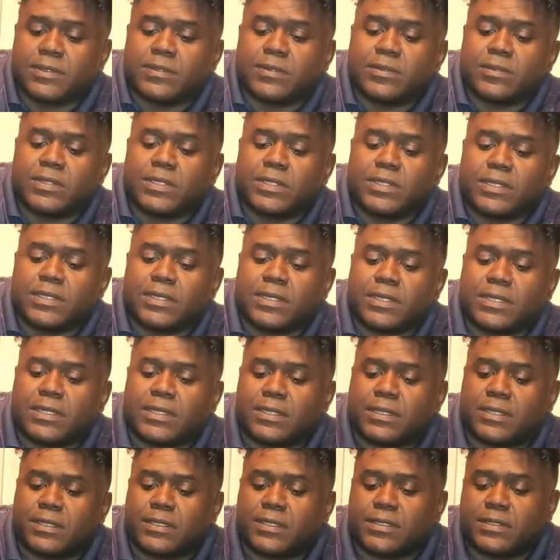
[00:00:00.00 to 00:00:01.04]
with
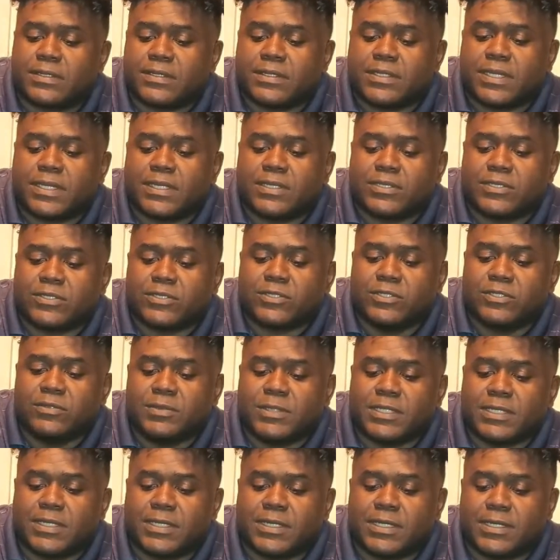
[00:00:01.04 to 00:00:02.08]
our
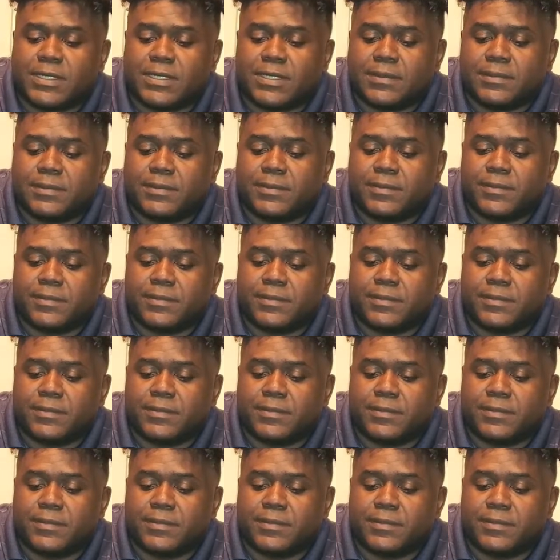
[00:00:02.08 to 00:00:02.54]
satsuma cutting.